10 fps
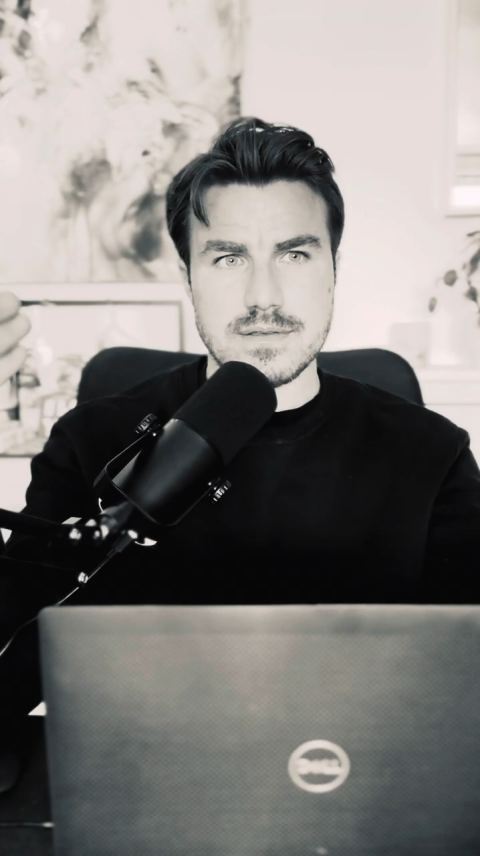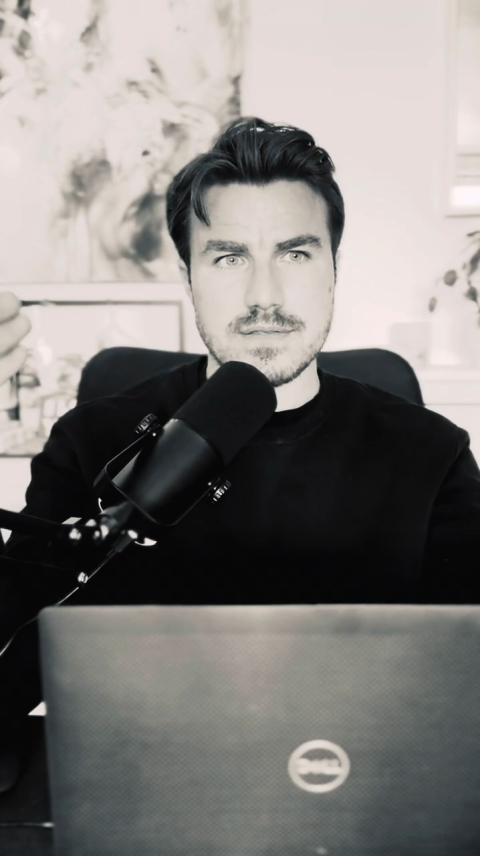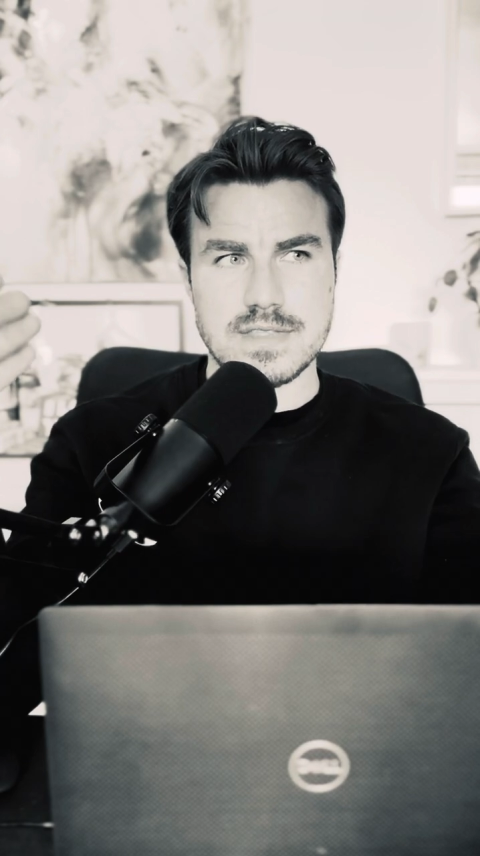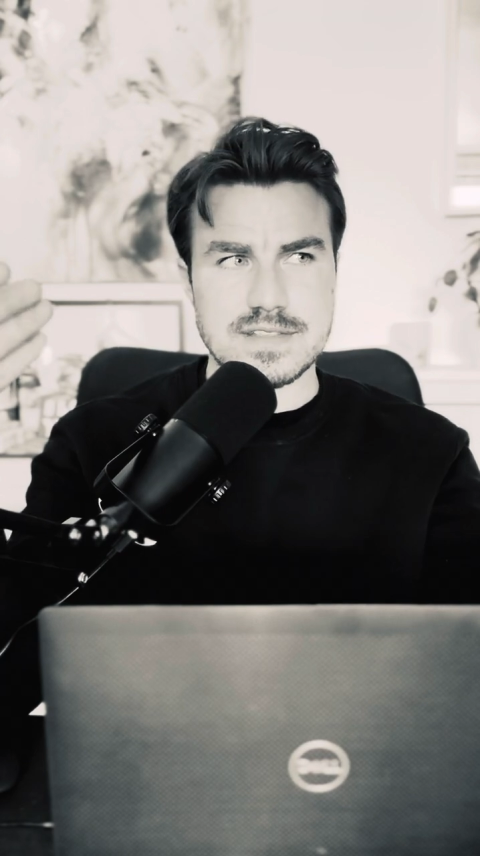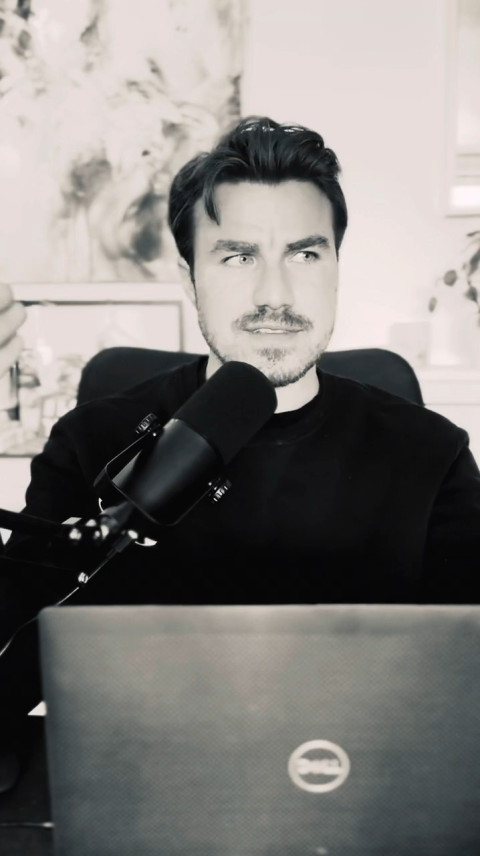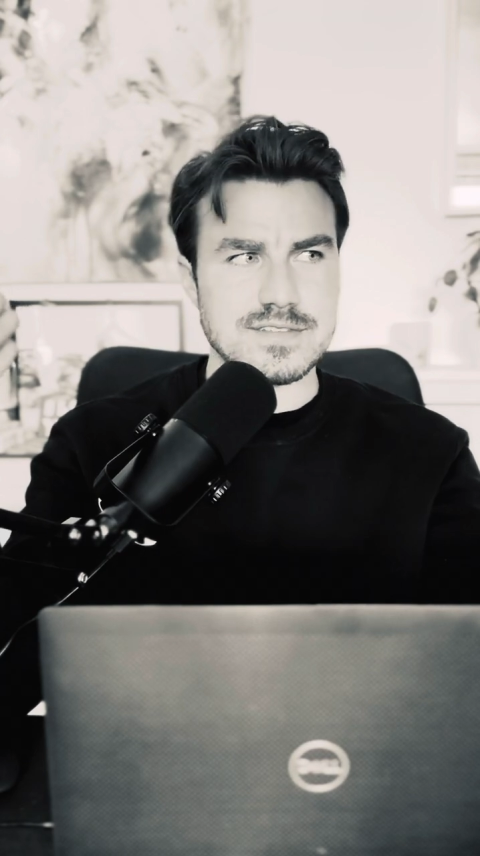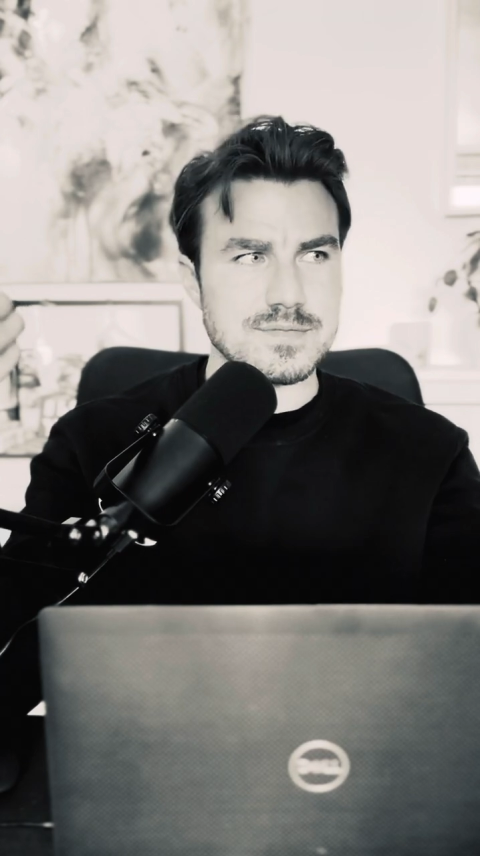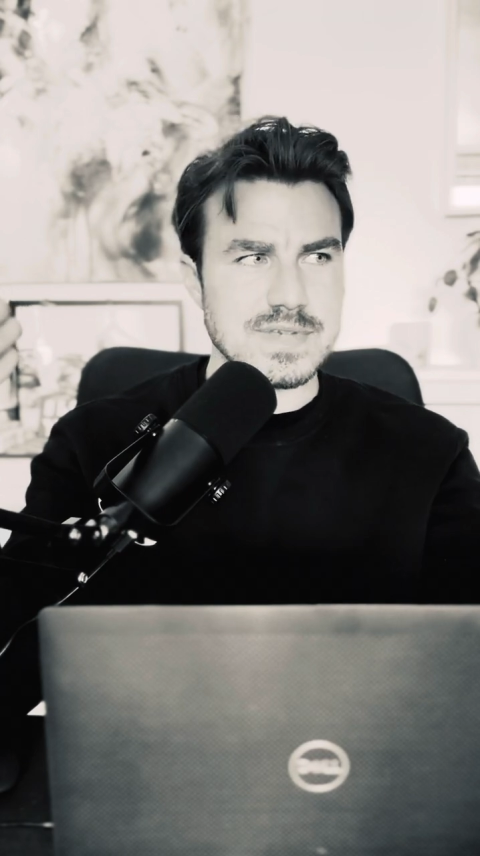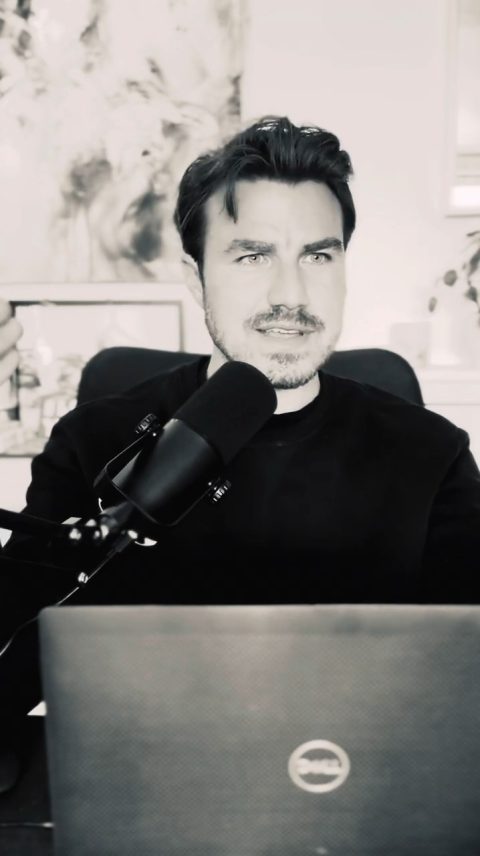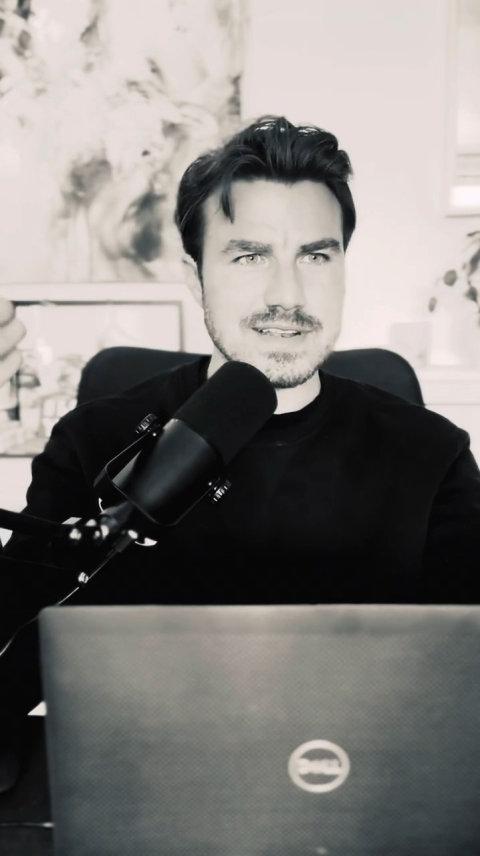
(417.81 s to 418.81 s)
that doesn't
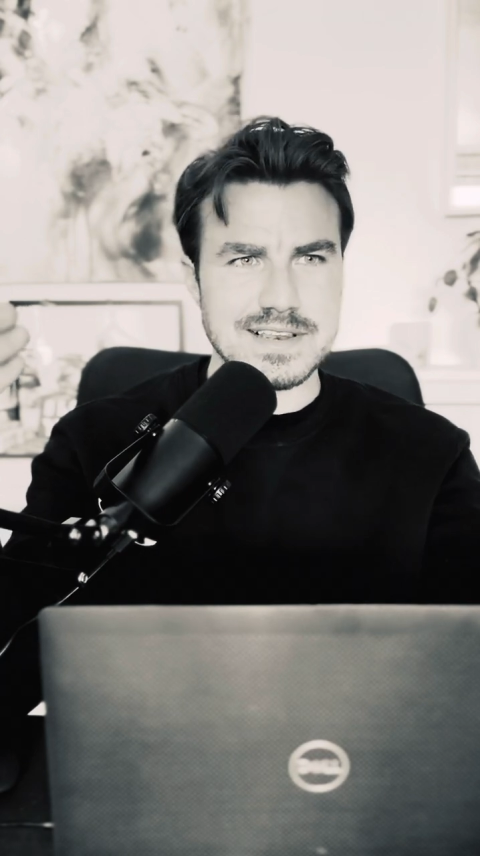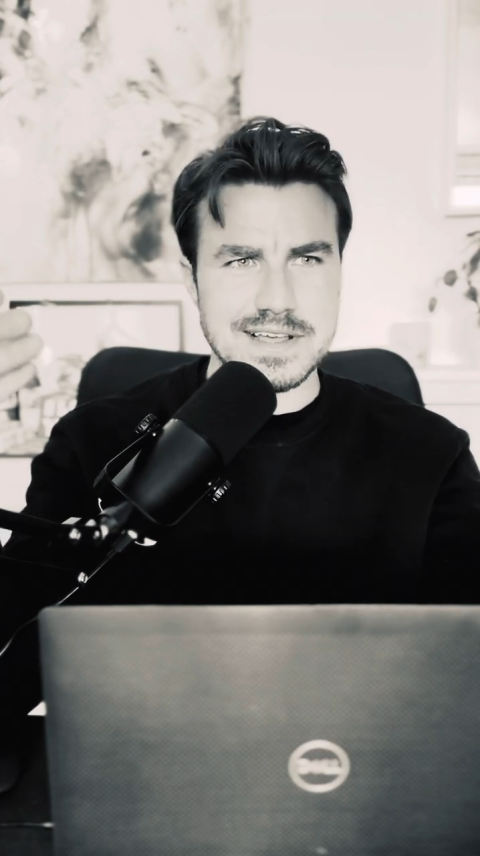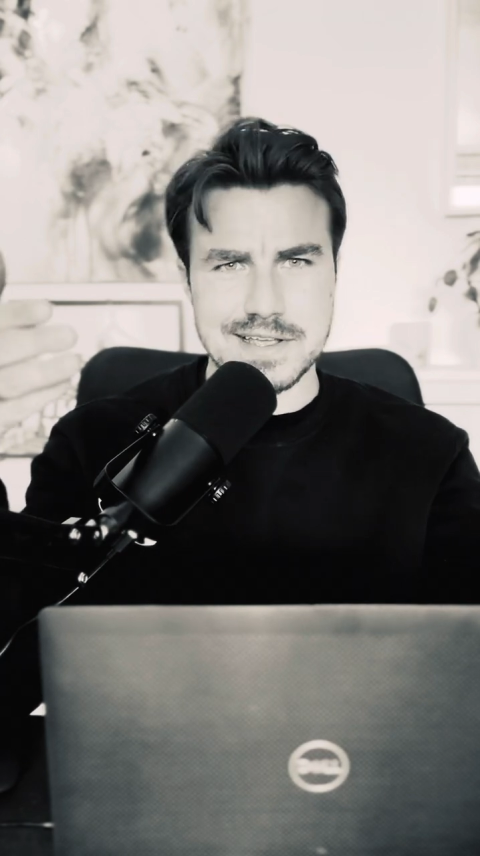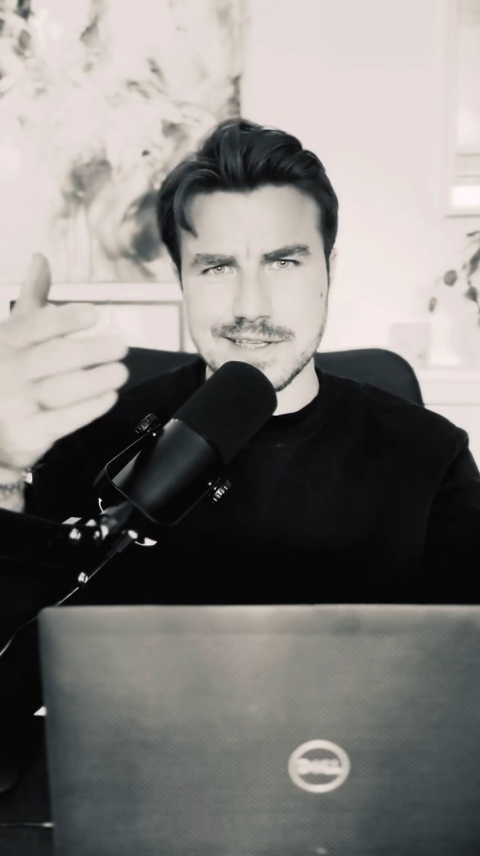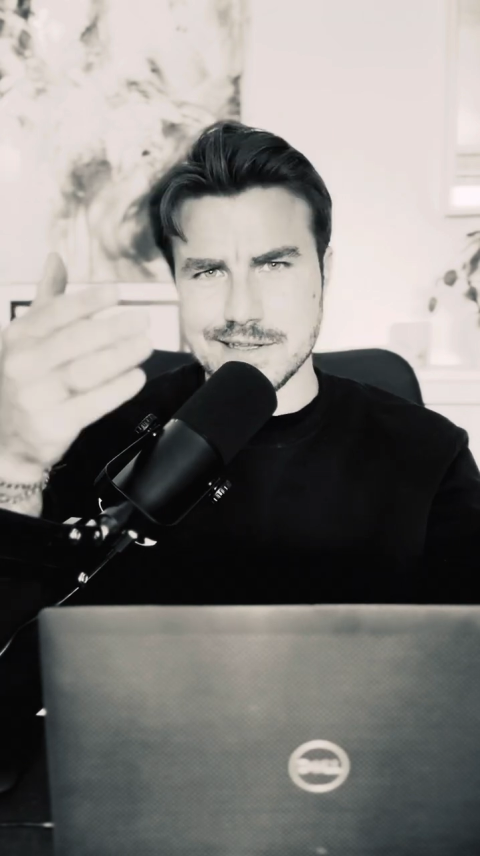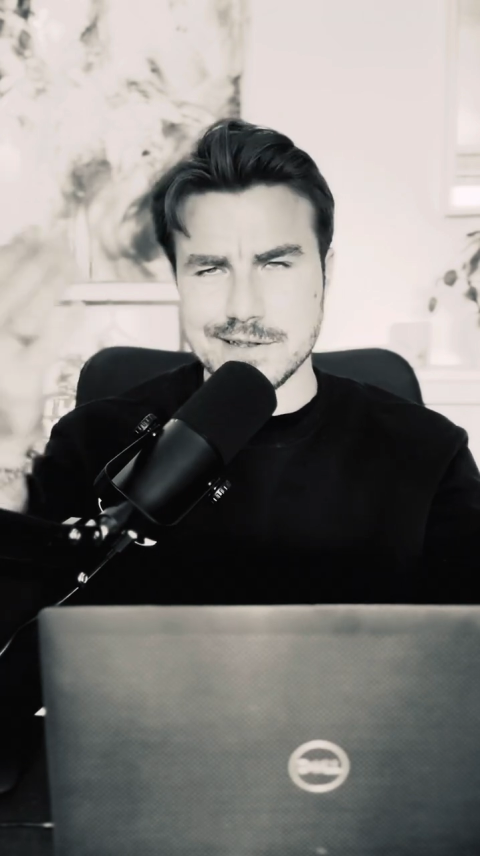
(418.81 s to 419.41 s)
mean like a